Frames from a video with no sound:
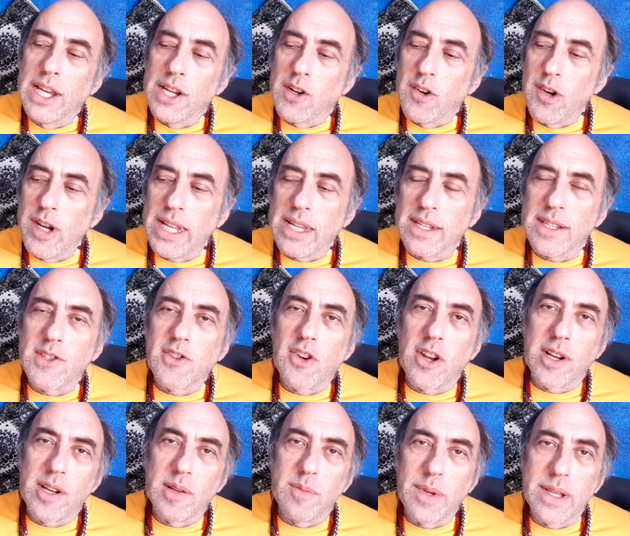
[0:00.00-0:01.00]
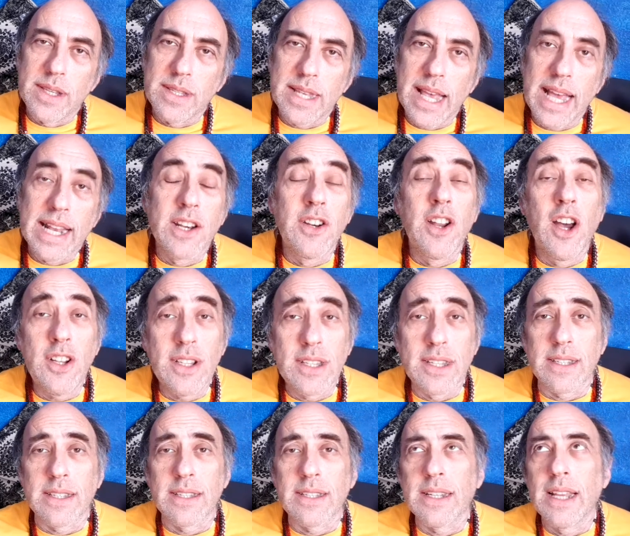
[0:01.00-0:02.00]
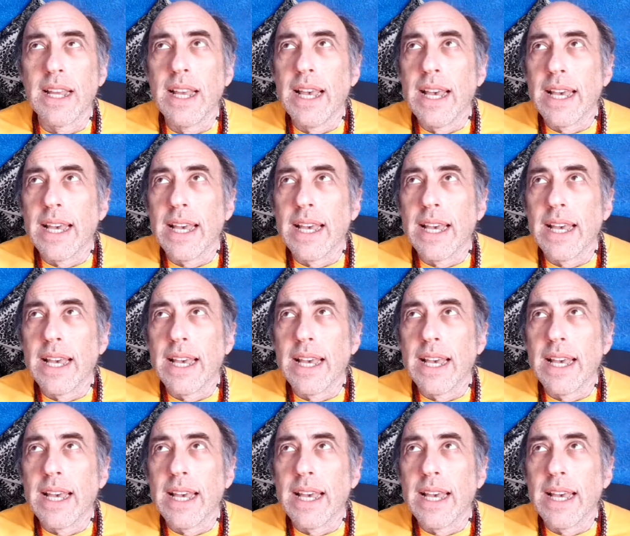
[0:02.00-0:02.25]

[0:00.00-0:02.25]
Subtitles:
Greek astronomers had noticed